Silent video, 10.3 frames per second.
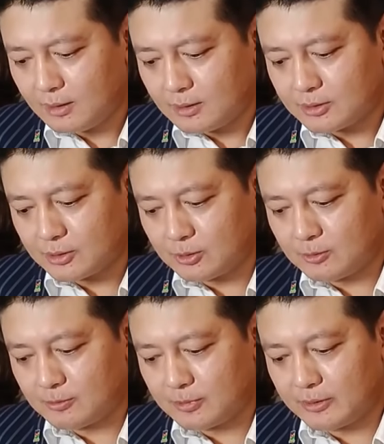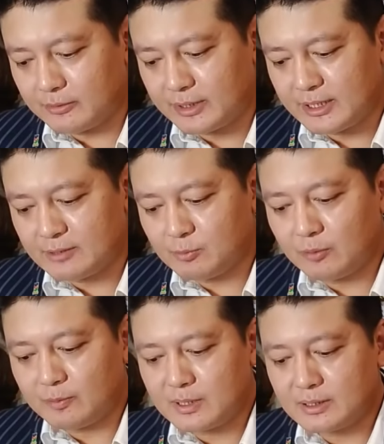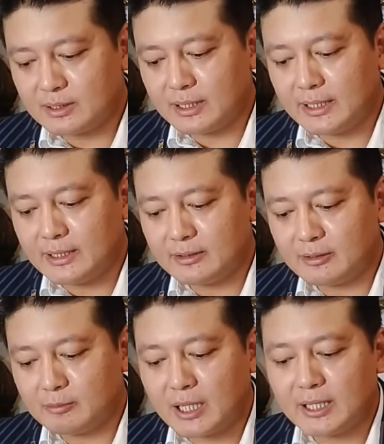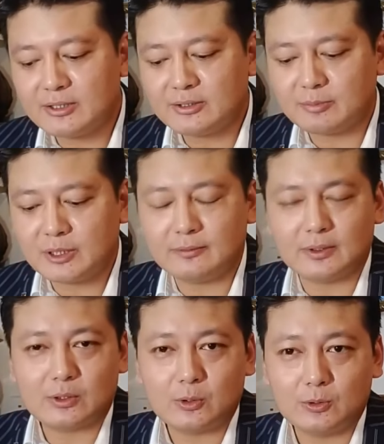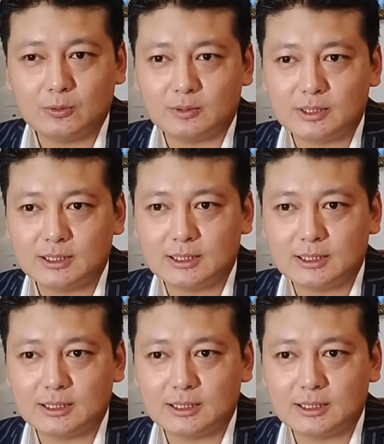So these movements in India reminds me of a quote